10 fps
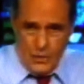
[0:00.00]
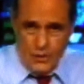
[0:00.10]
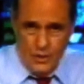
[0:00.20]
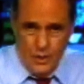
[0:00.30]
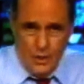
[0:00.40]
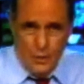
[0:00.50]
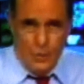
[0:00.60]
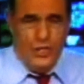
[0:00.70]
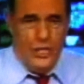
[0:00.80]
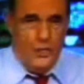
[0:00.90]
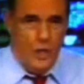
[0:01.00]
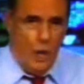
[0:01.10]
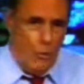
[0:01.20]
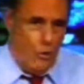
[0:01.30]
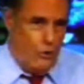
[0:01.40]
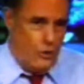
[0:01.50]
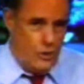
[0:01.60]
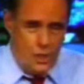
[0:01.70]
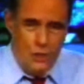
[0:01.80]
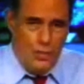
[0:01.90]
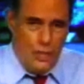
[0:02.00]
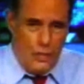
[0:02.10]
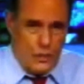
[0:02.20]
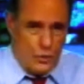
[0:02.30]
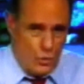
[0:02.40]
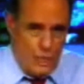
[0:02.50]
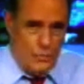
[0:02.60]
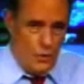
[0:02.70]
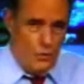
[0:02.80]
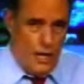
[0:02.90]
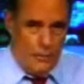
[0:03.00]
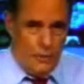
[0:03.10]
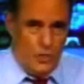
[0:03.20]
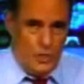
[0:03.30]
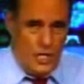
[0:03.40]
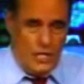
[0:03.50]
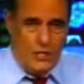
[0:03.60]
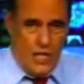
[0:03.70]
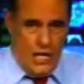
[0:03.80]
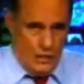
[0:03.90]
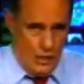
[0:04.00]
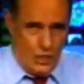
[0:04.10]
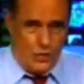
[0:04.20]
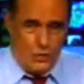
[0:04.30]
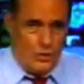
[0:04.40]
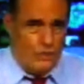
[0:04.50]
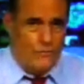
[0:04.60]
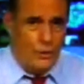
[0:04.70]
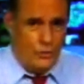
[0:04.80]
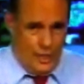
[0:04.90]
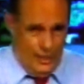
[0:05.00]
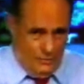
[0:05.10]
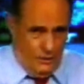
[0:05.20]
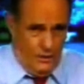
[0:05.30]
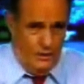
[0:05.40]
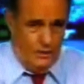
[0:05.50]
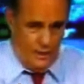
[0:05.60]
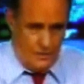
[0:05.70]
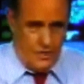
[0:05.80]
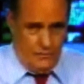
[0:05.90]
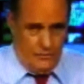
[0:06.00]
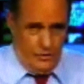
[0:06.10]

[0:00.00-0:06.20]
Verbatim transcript: expert would need no more than 2 minutes to reprogram the machines and distort the vote count. That's